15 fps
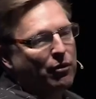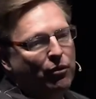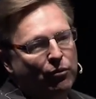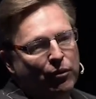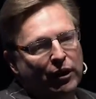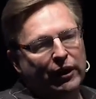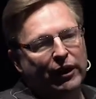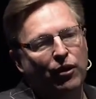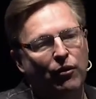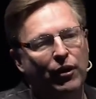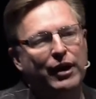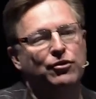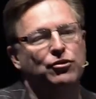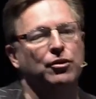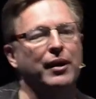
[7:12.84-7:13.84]
we're really
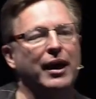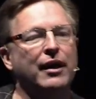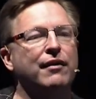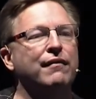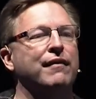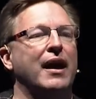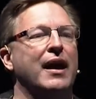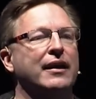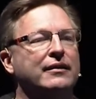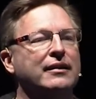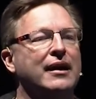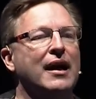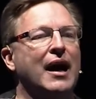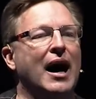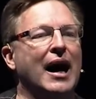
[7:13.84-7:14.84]
going to innovate
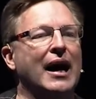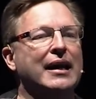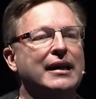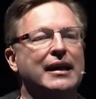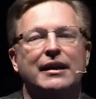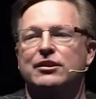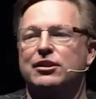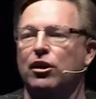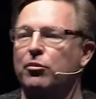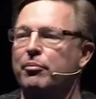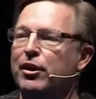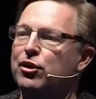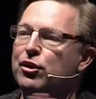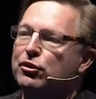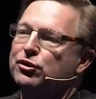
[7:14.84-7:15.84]
ideas that will be
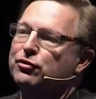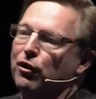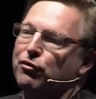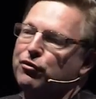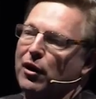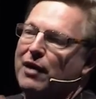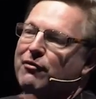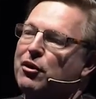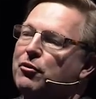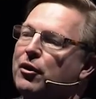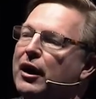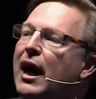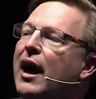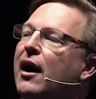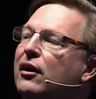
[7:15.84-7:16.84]
useful for
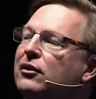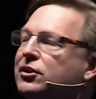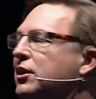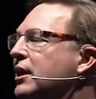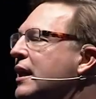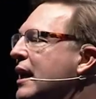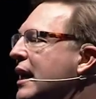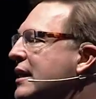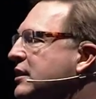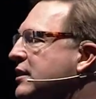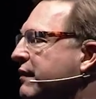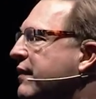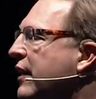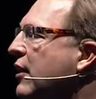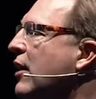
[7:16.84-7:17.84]
everyone else is to
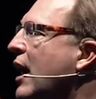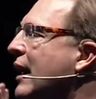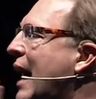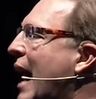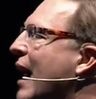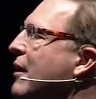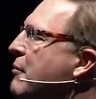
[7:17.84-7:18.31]
figure out how to